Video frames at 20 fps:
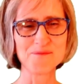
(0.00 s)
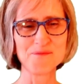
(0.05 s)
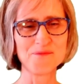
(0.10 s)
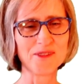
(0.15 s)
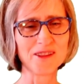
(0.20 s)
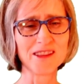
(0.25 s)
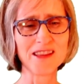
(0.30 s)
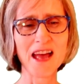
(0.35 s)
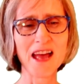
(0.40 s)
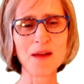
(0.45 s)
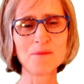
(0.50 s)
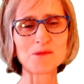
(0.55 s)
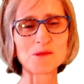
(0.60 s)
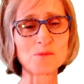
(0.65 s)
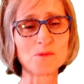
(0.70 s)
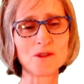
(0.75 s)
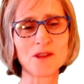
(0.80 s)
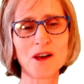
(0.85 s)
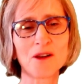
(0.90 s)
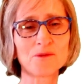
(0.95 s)
Lambs
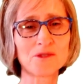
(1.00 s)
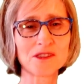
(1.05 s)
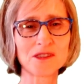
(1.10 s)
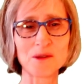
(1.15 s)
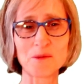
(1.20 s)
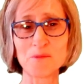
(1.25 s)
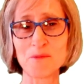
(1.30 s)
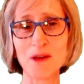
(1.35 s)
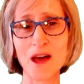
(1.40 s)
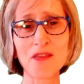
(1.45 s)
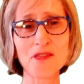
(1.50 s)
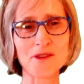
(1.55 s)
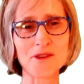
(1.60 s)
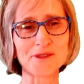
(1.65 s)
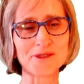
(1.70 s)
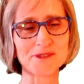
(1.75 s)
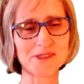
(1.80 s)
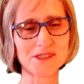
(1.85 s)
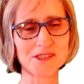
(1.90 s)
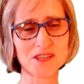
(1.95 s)
belong with their
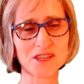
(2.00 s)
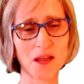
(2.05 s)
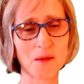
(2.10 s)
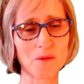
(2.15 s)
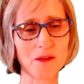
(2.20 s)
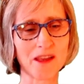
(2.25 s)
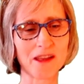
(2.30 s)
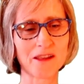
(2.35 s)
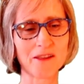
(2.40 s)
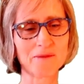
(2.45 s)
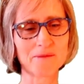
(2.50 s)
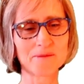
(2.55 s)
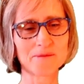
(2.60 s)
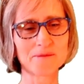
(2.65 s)
mothers, Jamie.